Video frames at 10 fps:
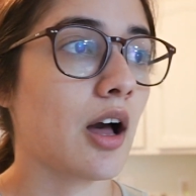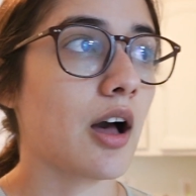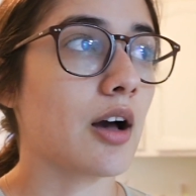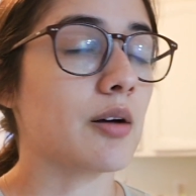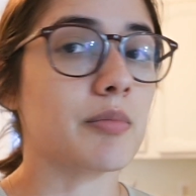
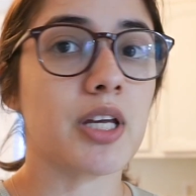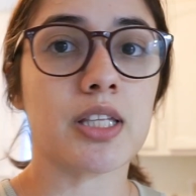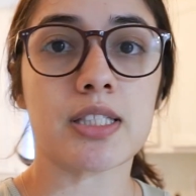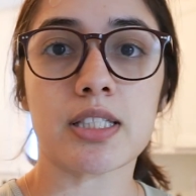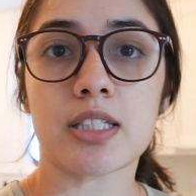
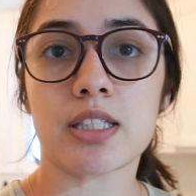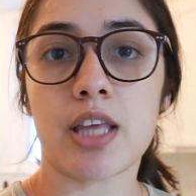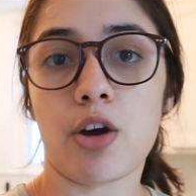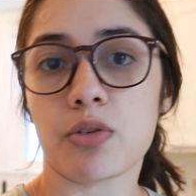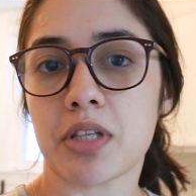
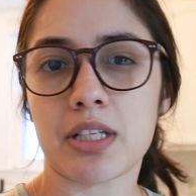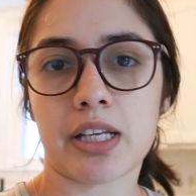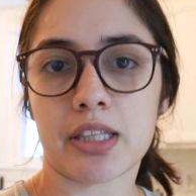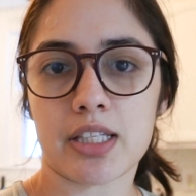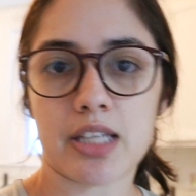They host things
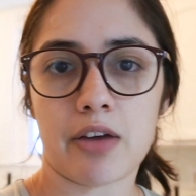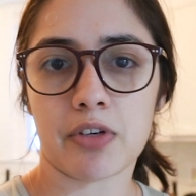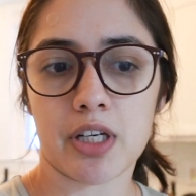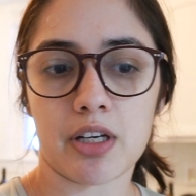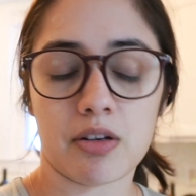like this
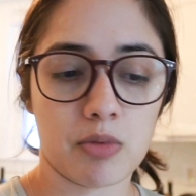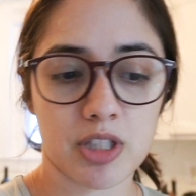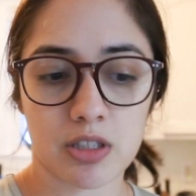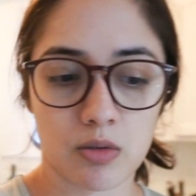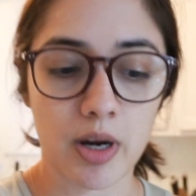every
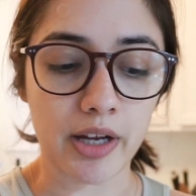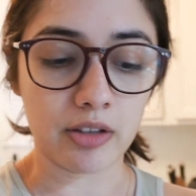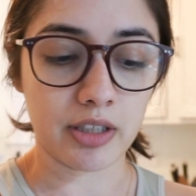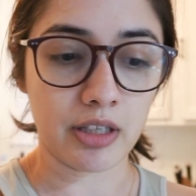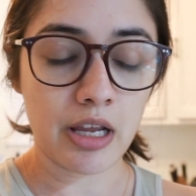once in a while,
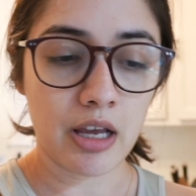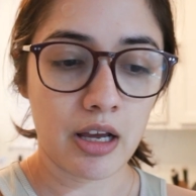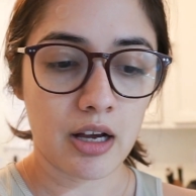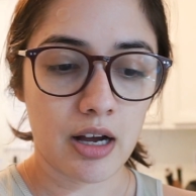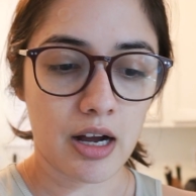and
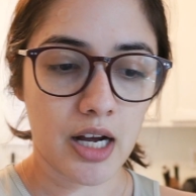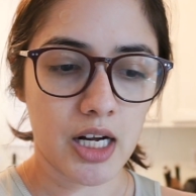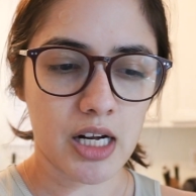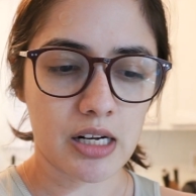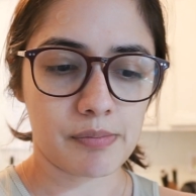
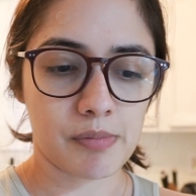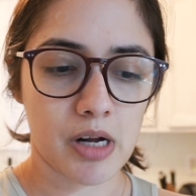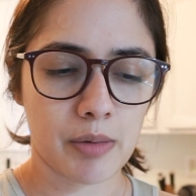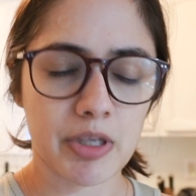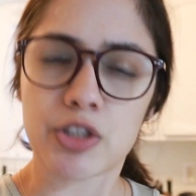
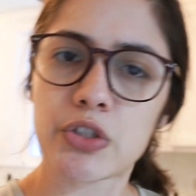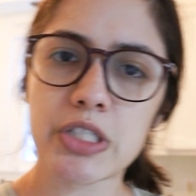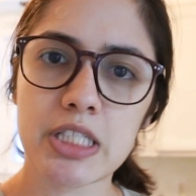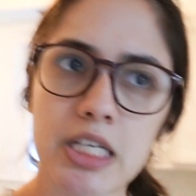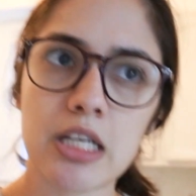I'm
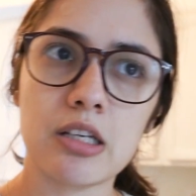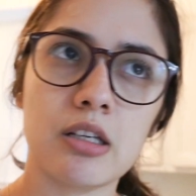interested